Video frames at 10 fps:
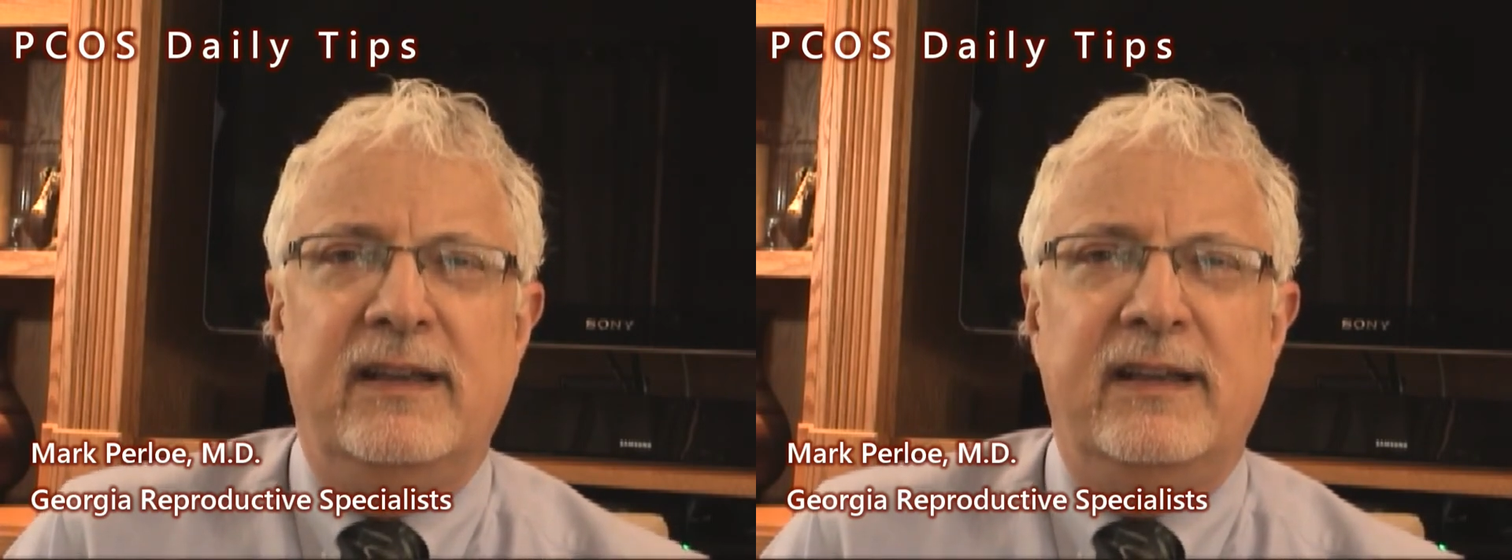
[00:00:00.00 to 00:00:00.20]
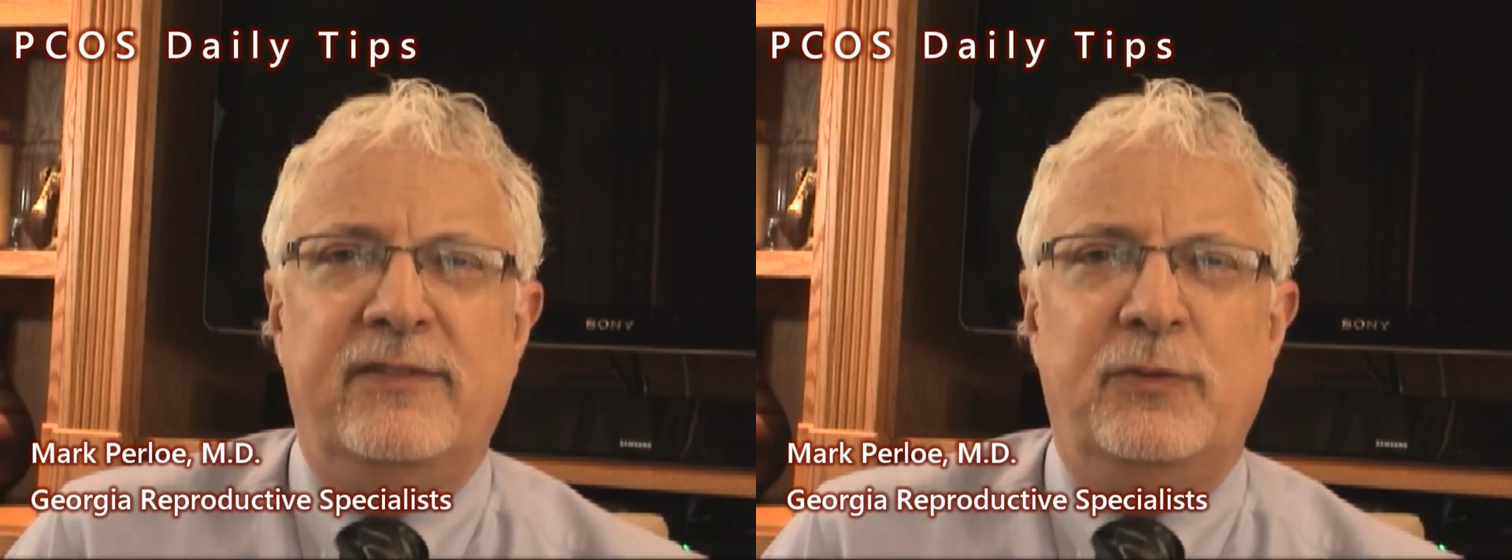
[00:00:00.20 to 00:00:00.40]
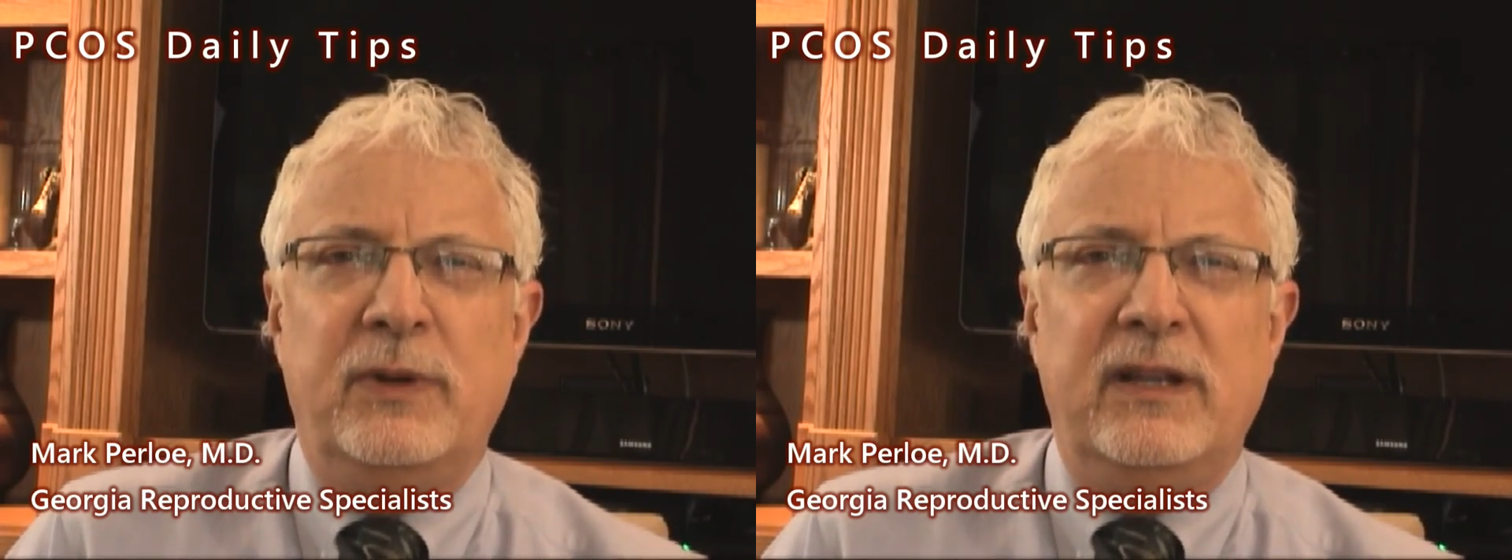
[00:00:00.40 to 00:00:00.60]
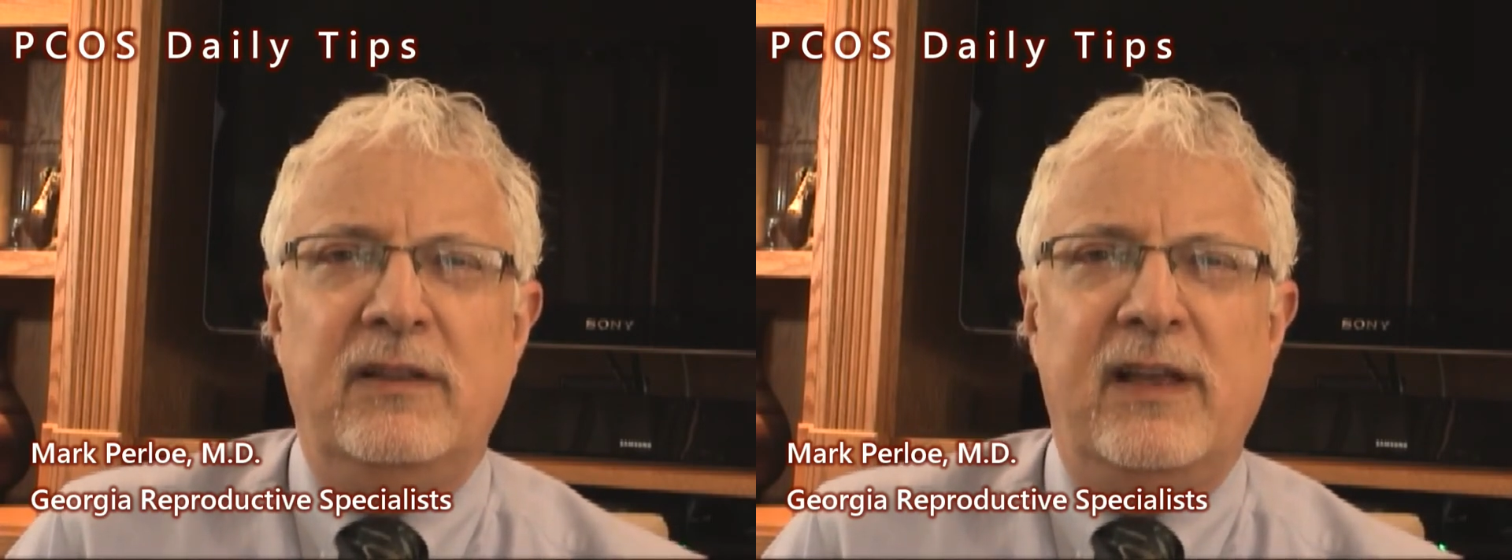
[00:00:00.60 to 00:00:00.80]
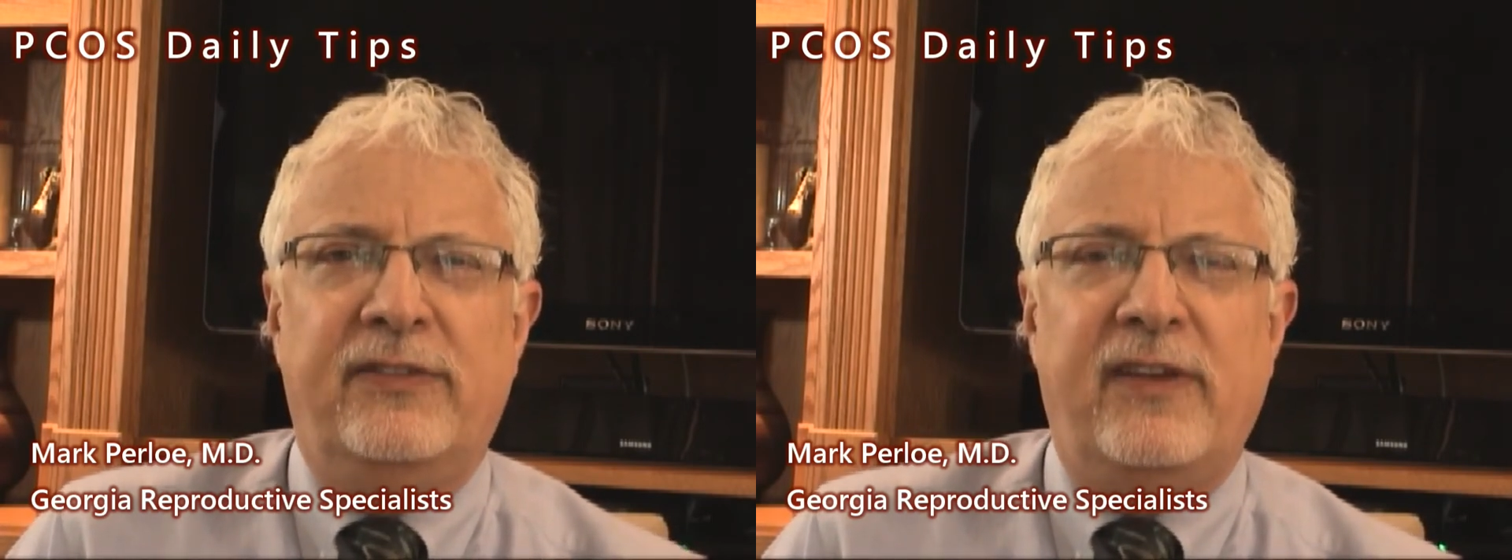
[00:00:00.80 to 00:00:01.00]
It's really
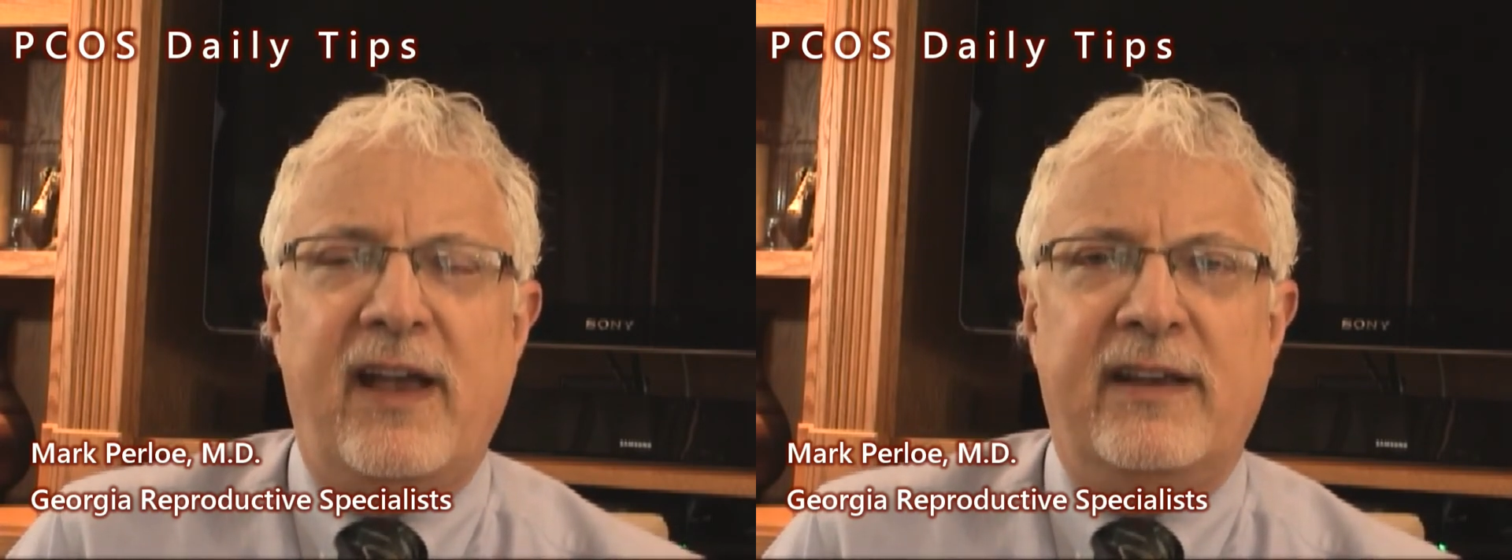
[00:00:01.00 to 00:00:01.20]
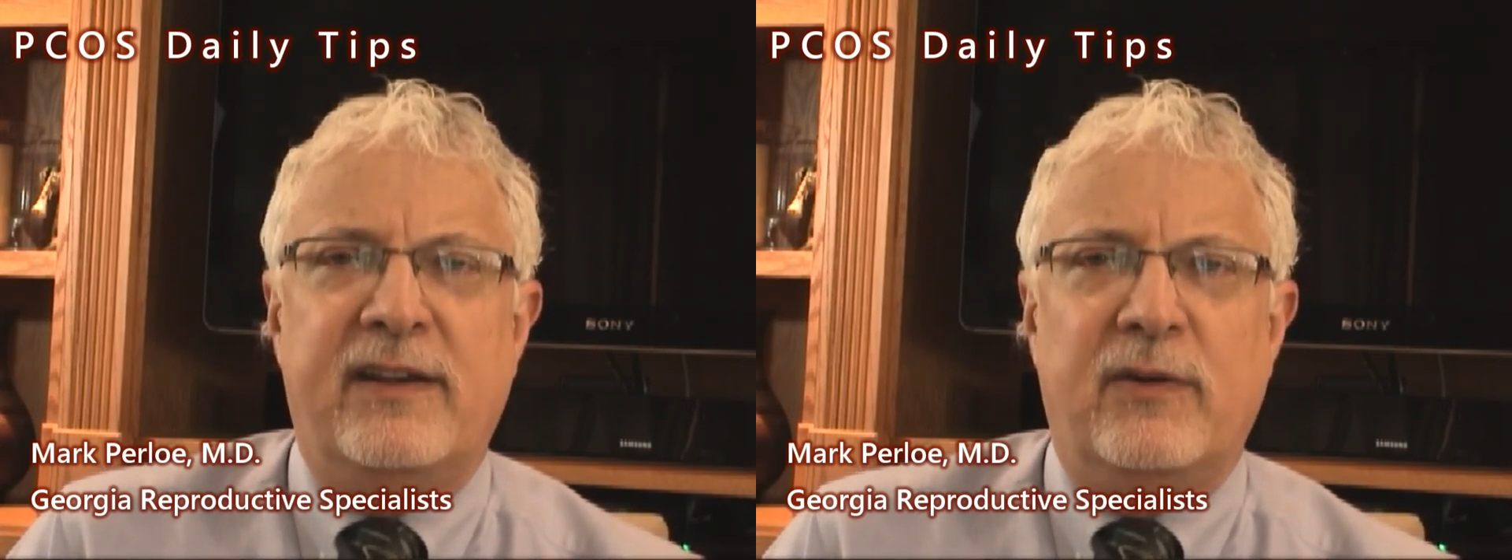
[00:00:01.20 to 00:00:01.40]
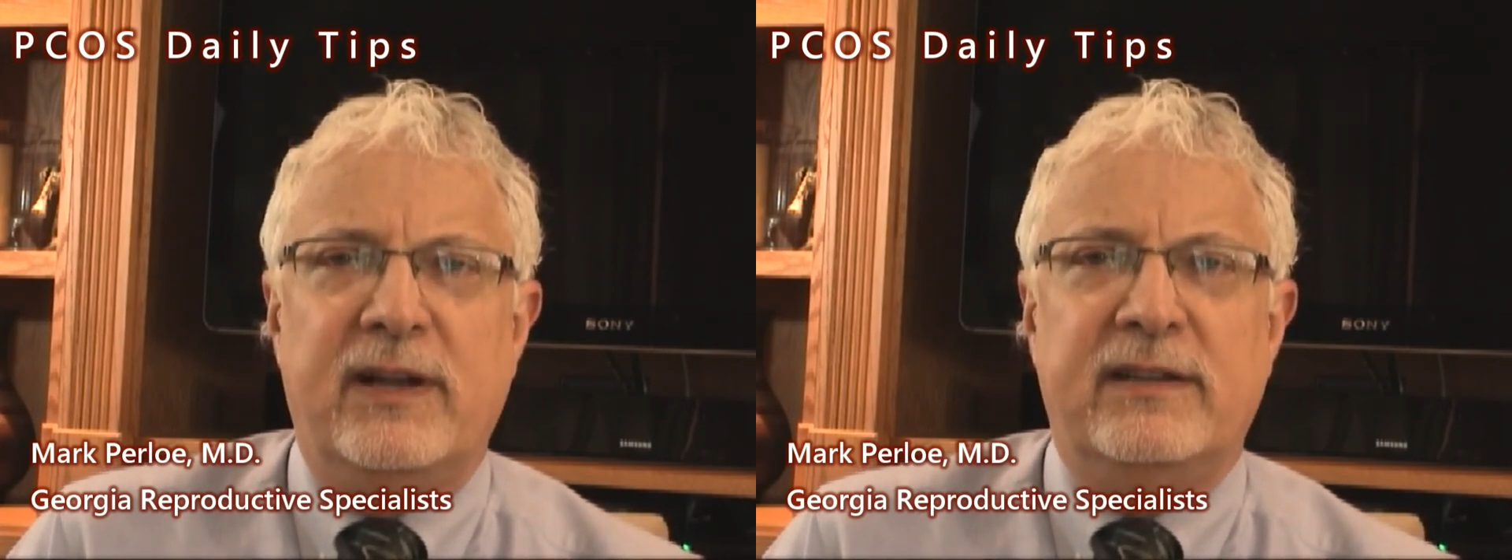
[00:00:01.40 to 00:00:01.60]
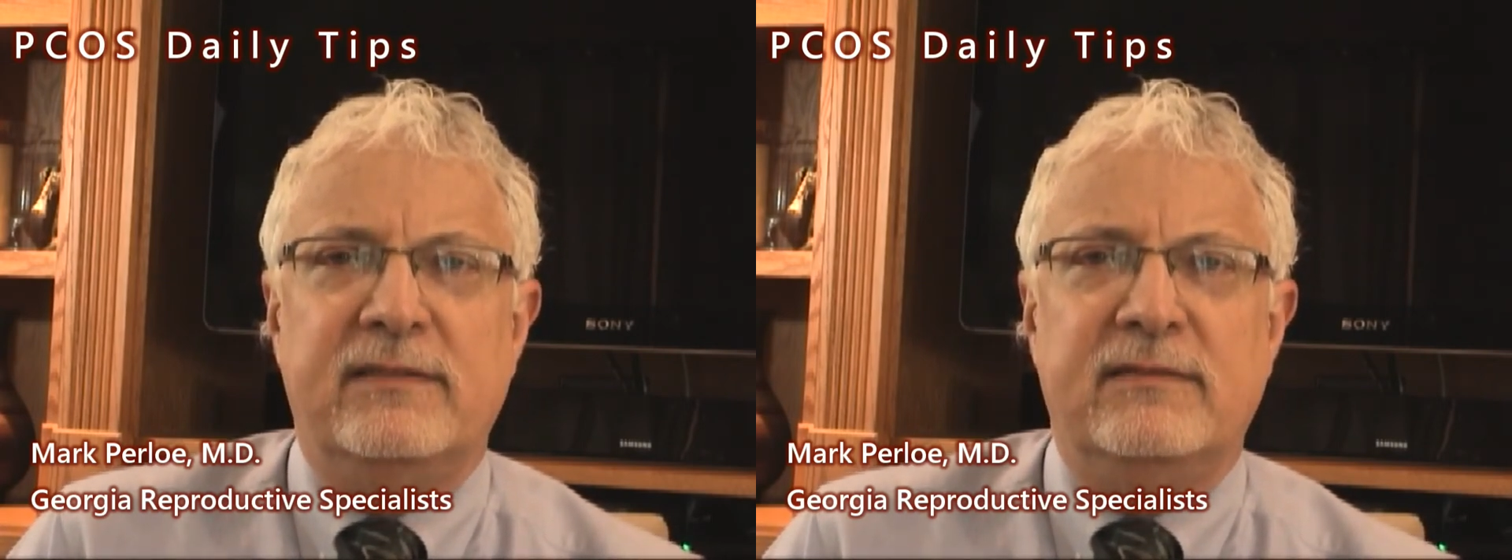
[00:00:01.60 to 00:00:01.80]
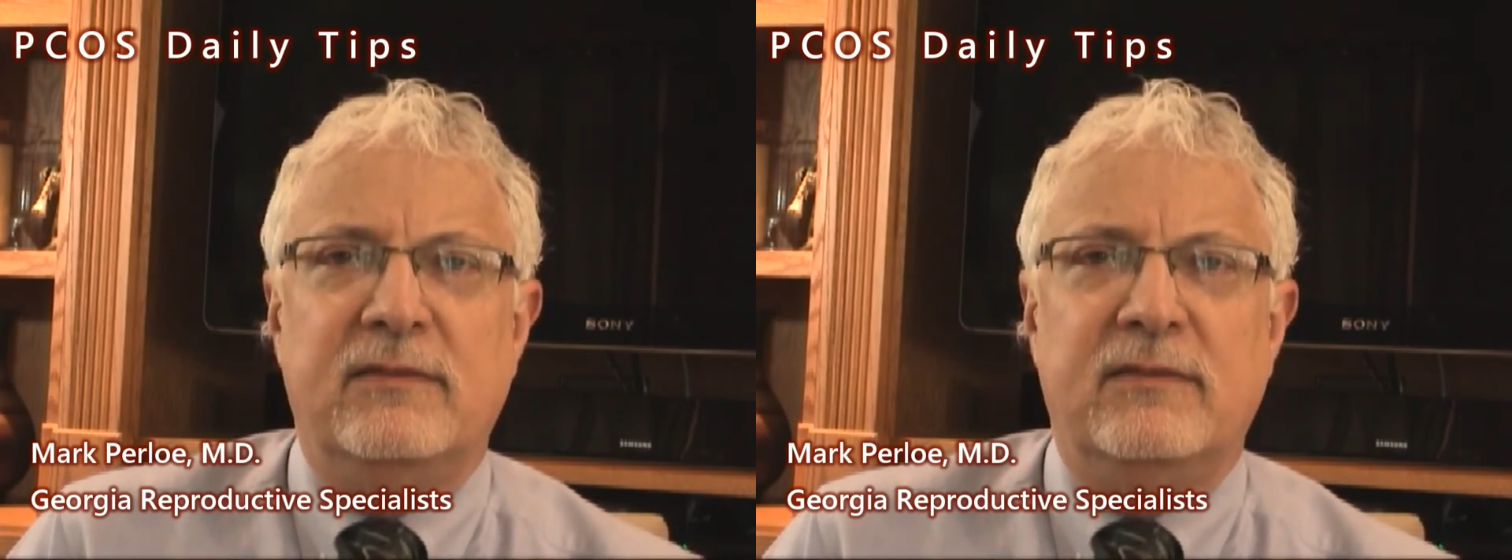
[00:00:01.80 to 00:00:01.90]
less accurate